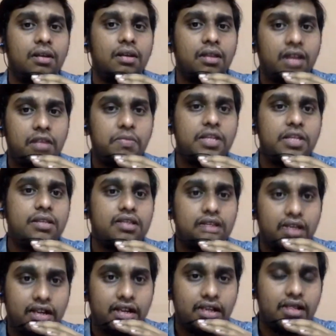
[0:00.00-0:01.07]
That means
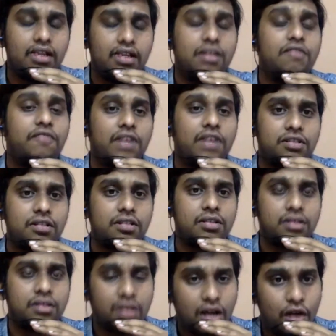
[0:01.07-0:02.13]

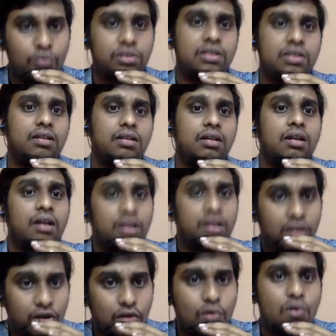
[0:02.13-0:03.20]
infrastructure, the housing,
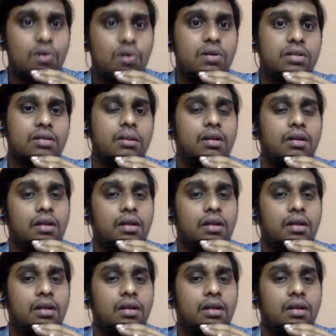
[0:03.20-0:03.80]
the roads,